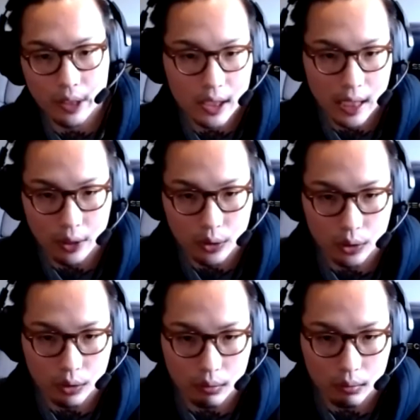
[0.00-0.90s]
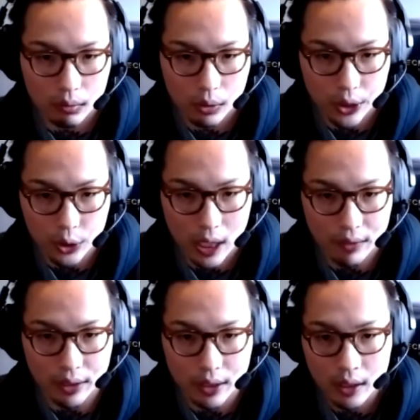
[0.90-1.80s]
character creature
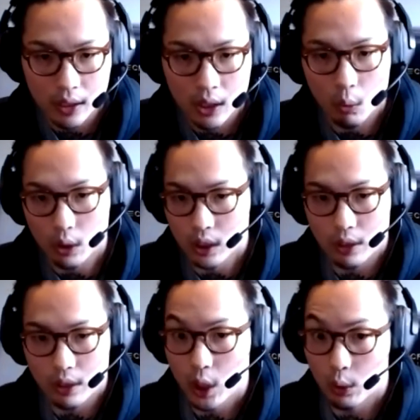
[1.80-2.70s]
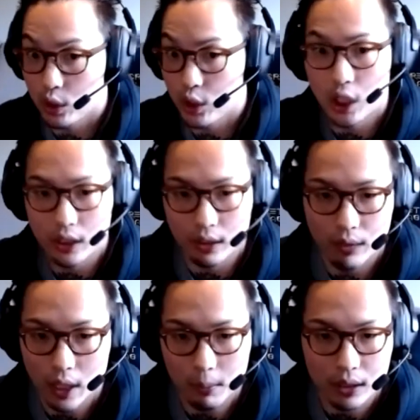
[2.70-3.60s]
heavy, whereas another show is just
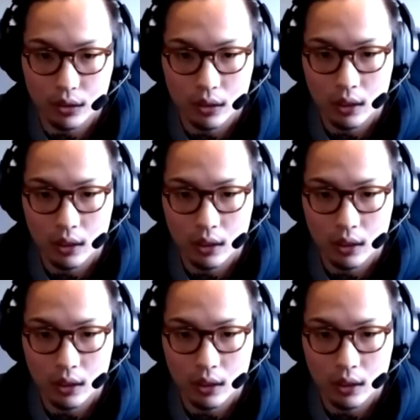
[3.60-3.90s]
environments.